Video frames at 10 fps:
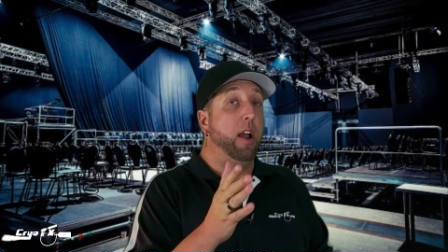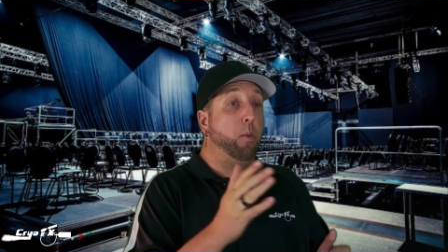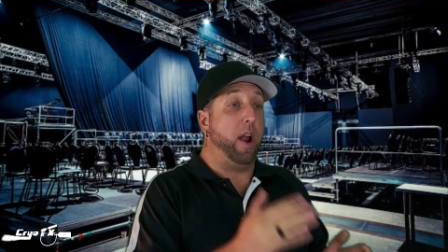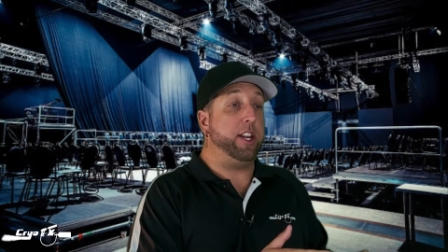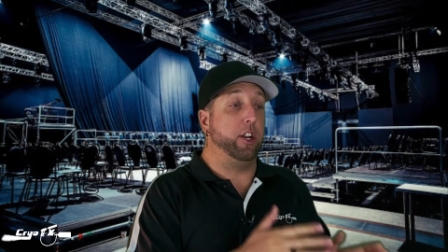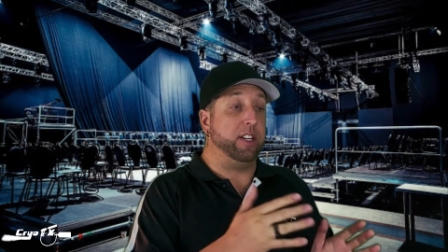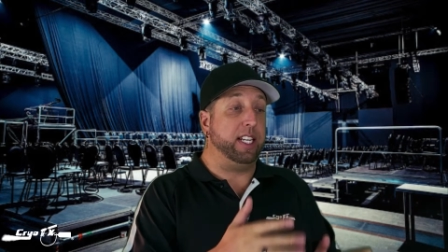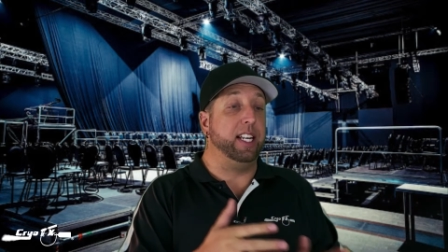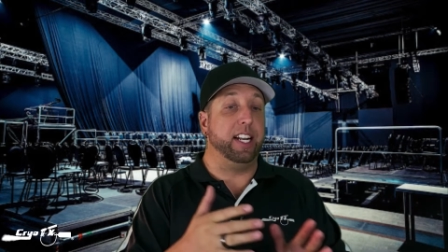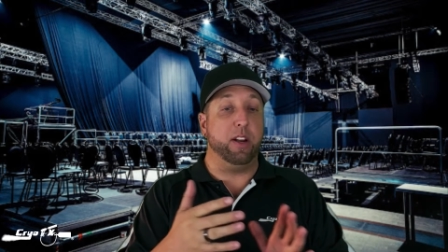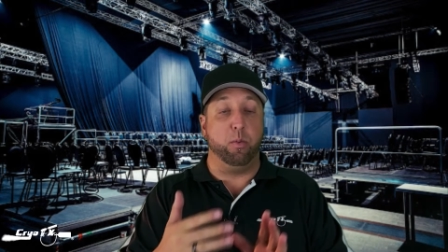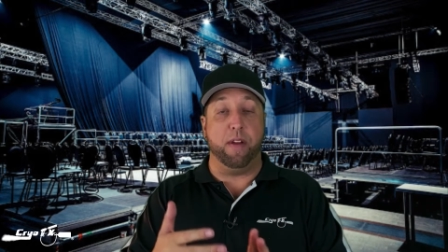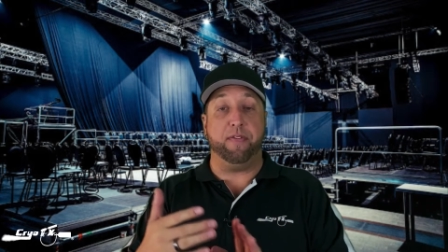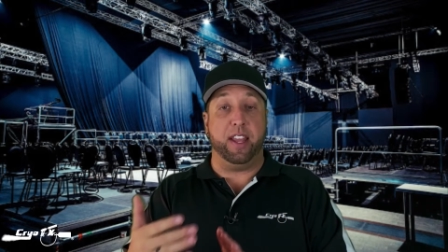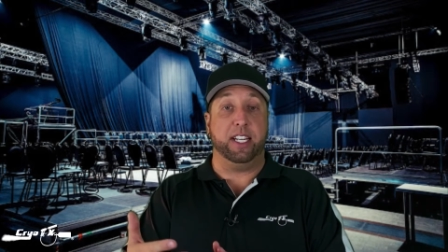when you're dealing
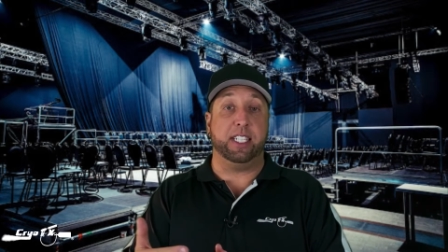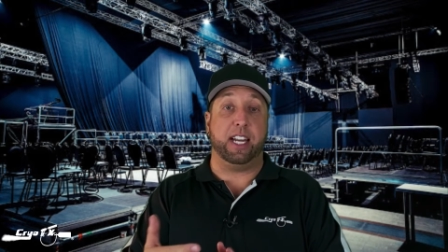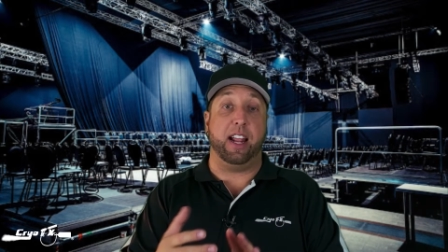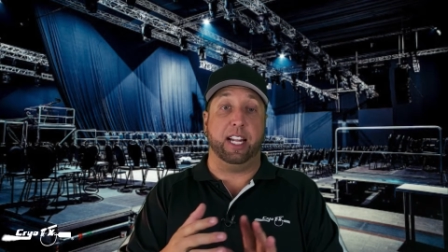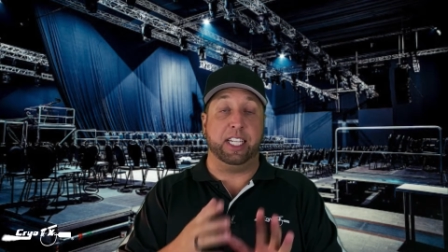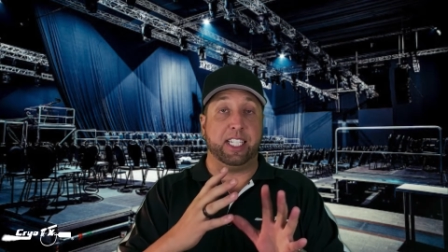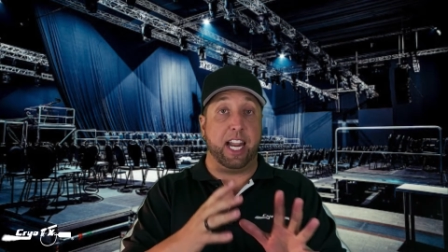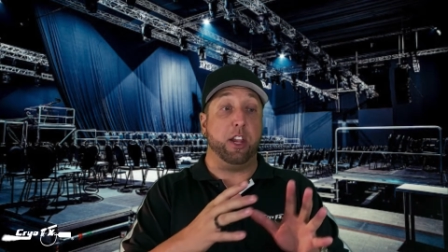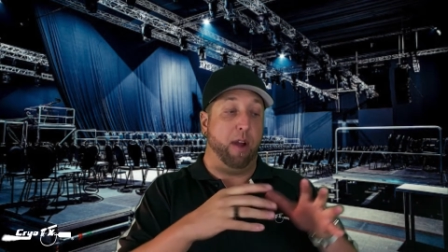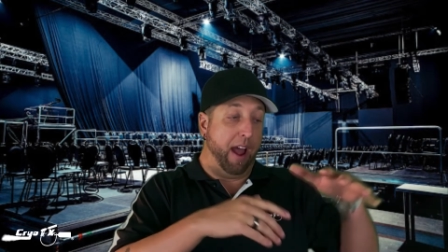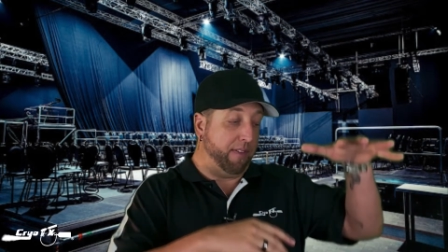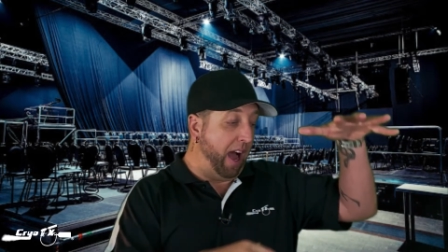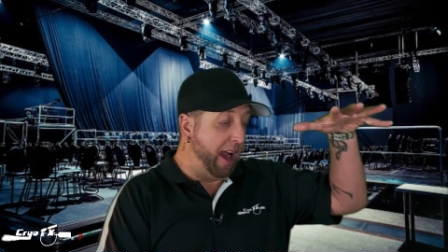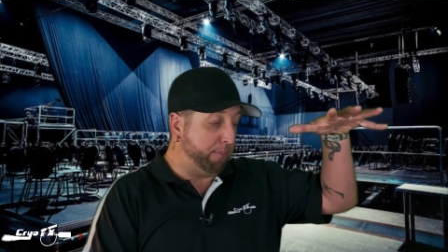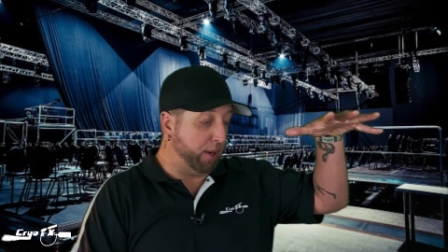with this, let's say you have
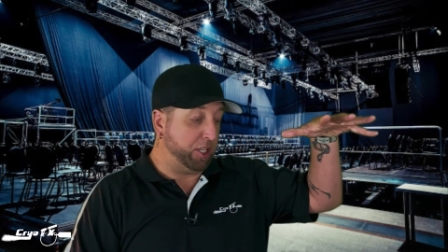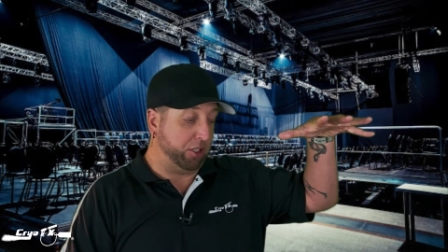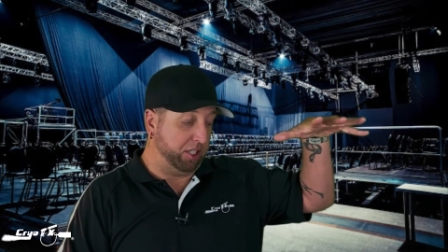high pressure